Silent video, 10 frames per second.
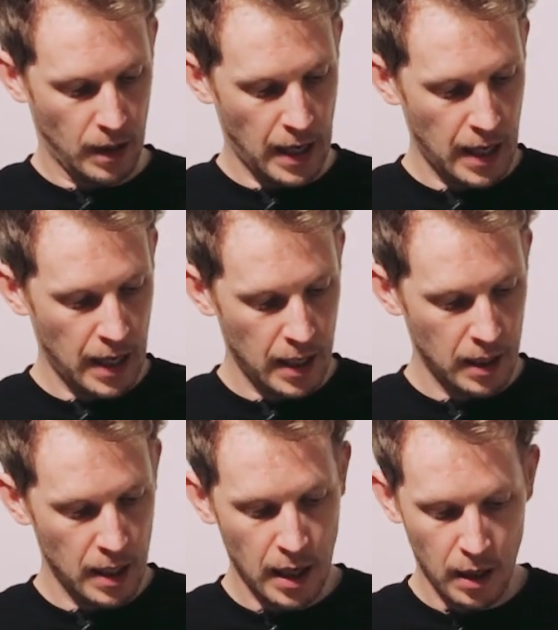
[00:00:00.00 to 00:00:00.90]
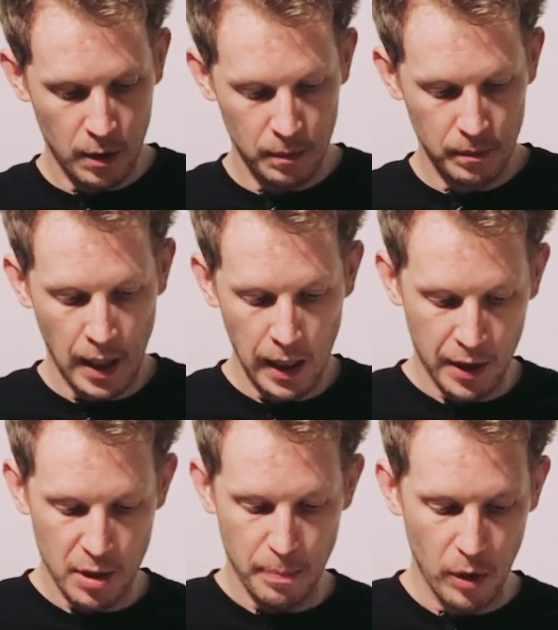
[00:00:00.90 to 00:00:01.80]
And now I
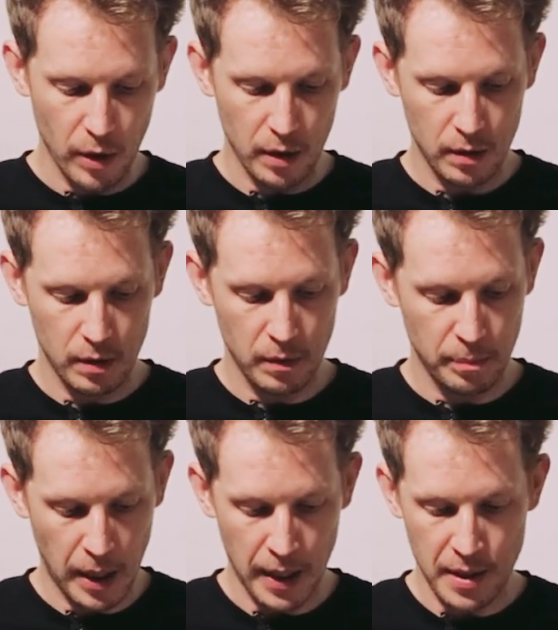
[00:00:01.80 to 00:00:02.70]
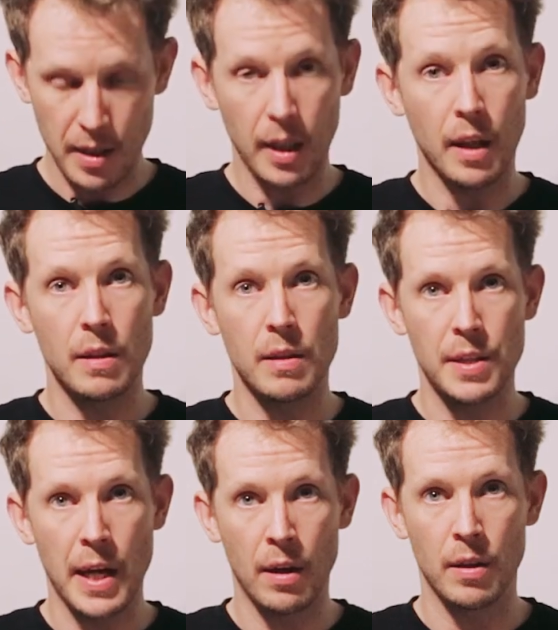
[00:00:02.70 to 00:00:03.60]
like to build it by sitting it
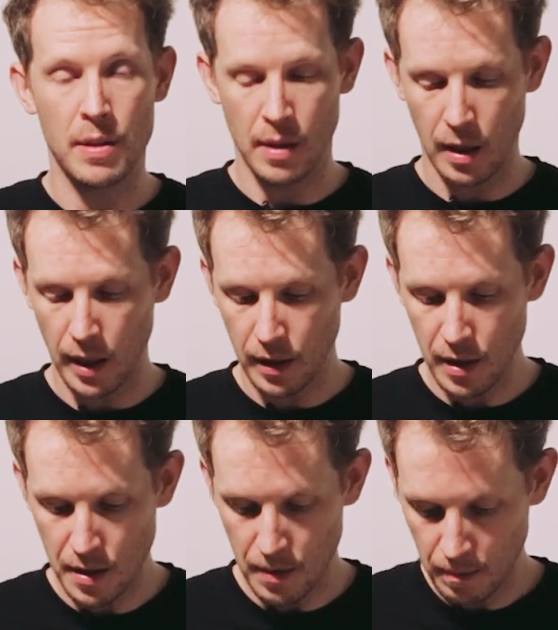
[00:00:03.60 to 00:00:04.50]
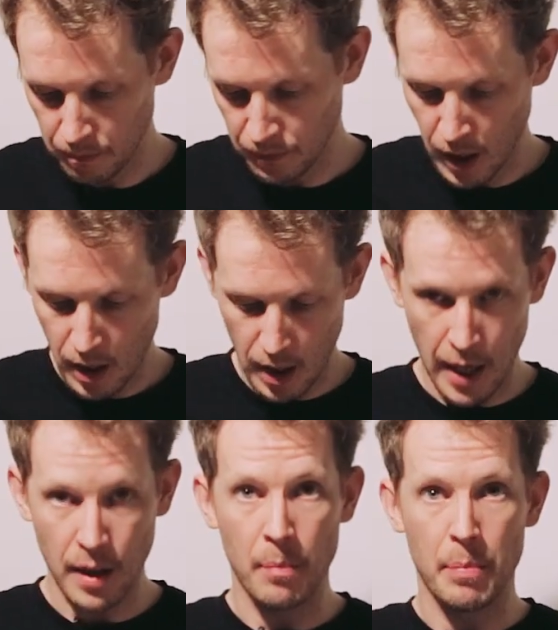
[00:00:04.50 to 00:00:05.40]
down on its side like this,
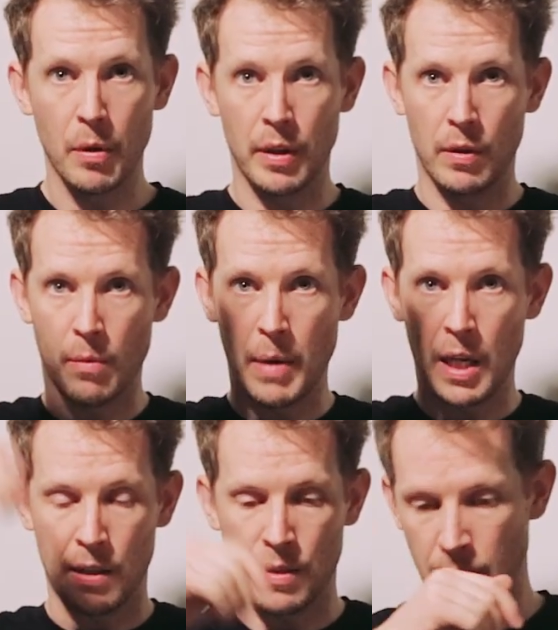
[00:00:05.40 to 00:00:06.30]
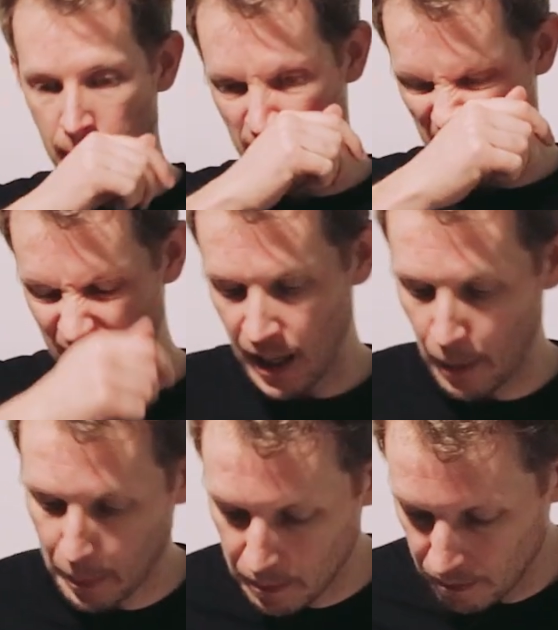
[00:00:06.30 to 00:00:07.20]
and then building the remaining sides up.